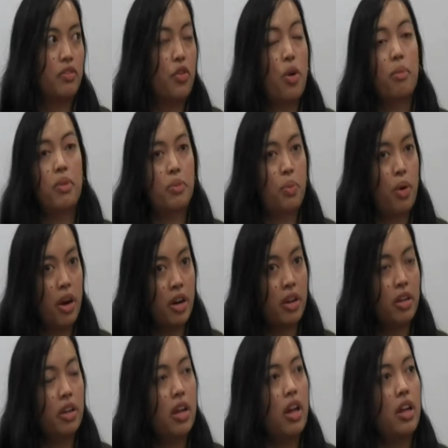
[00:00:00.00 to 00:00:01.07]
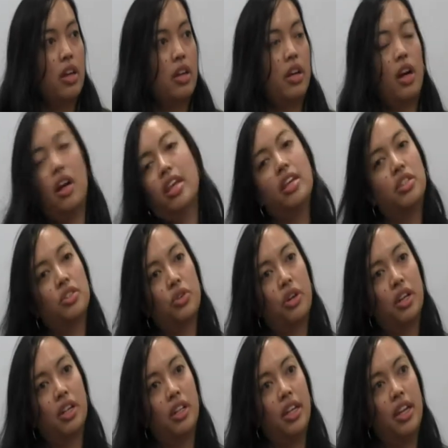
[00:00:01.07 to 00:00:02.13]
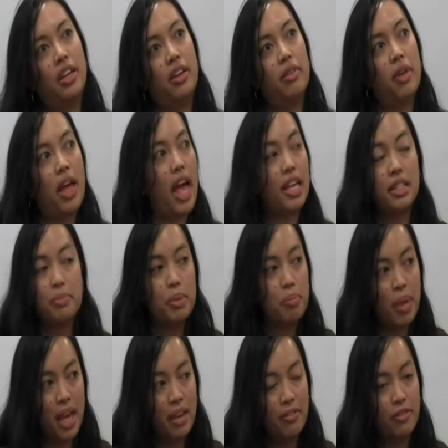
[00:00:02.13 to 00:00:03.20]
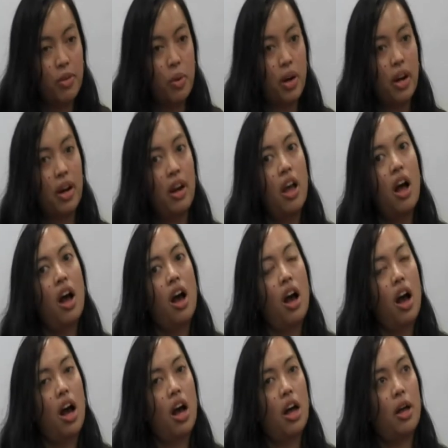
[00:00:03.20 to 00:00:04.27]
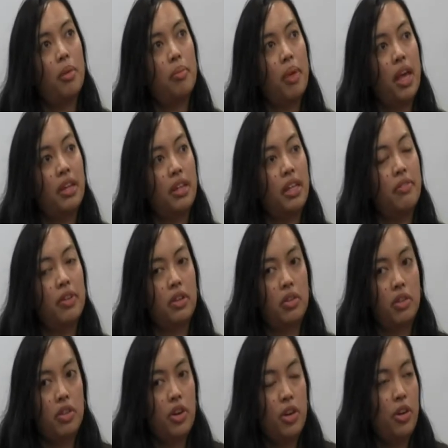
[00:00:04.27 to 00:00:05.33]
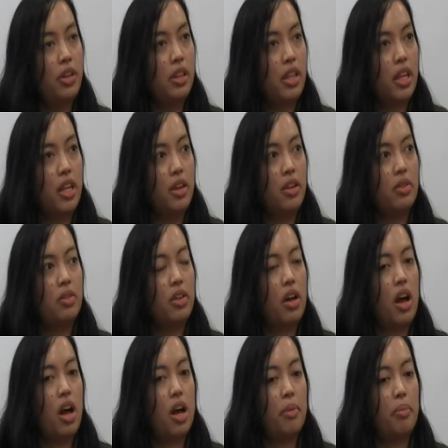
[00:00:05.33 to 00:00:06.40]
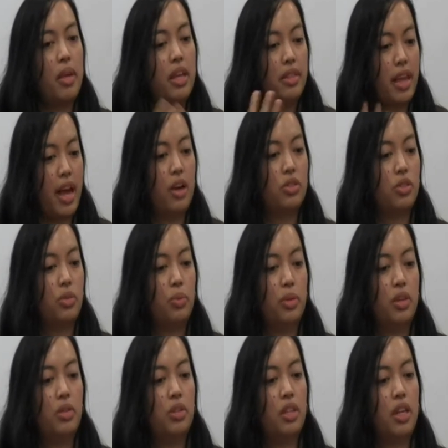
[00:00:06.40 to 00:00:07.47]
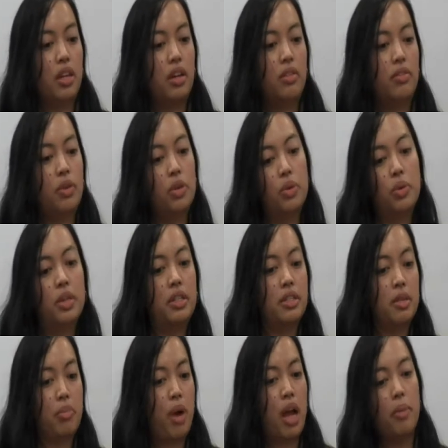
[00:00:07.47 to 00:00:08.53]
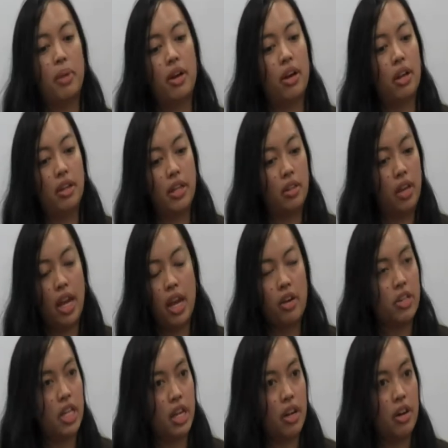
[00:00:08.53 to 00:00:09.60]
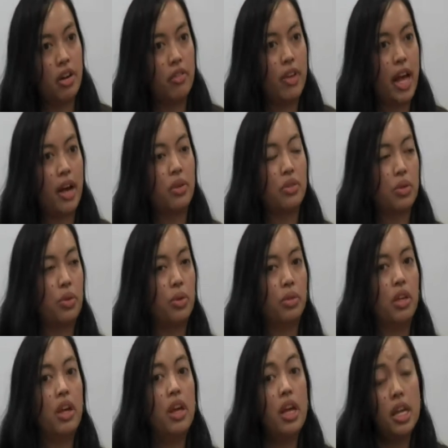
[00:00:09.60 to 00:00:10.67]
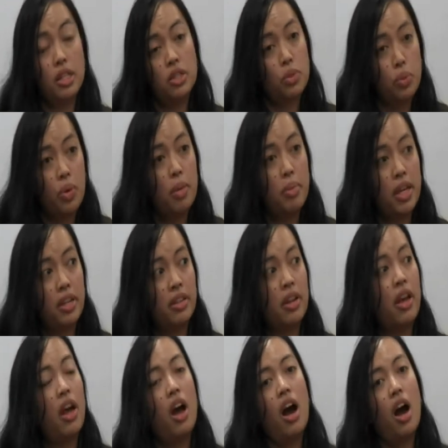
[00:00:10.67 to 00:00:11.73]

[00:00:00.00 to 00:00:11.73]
form of work, historically hasn't been paid for, and even currently in the household, when you think of who is the primary caretaker of a household, it's the woman.